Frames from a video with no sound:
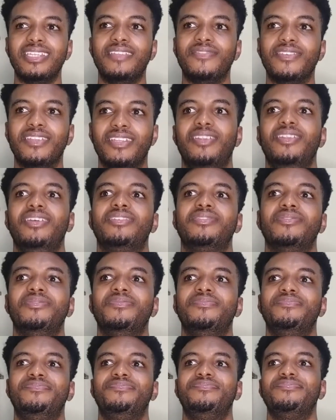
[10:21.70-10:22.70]
don't just end the
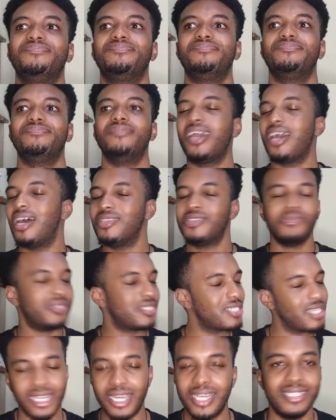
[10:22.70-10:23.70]
video, I guess.
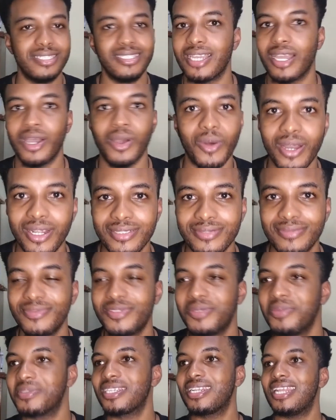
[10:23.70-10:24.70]
Cause too much annoying thing
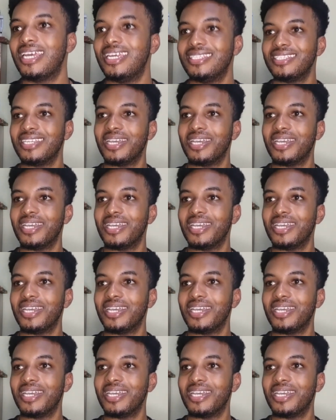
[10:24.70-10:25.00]
are going.